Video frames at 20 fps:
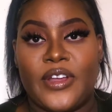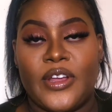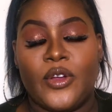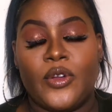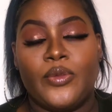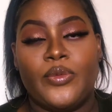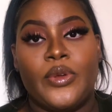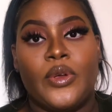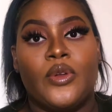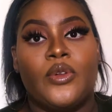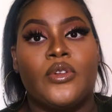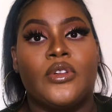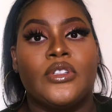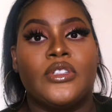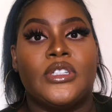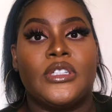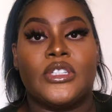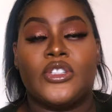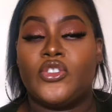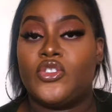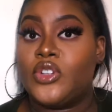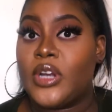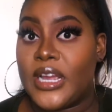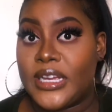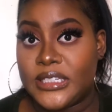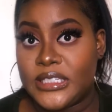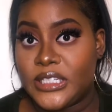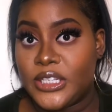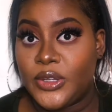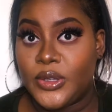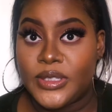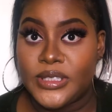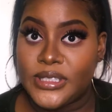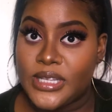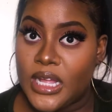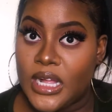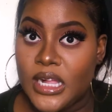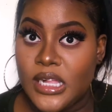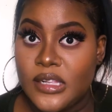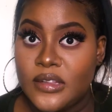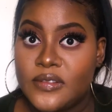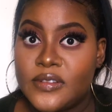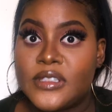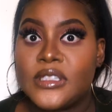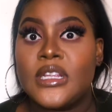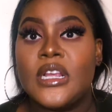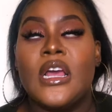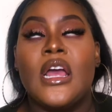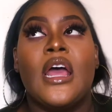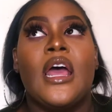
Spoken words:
I hope you're all distracting yourselves.